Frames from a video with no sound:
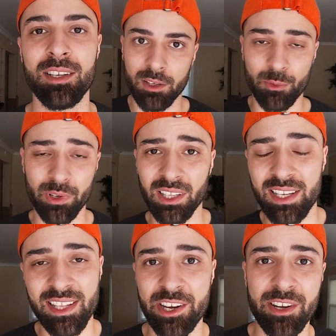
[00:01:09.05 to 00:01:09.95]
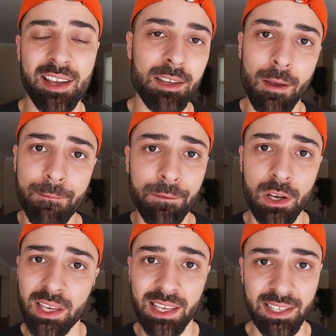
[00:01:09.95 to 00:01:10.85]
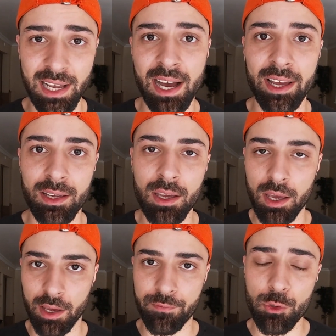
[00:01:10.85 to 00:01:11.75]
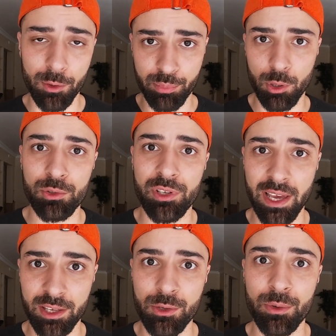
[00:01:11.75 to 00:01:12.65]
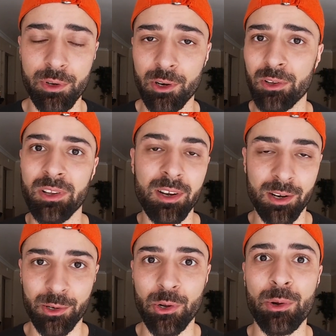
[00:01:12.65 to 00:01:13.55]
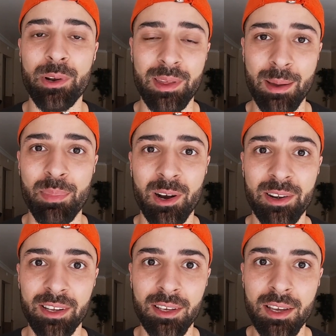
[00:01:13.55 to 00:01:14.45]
and realize that you're not gonna fucking die if you approach that cute girl or go to that party.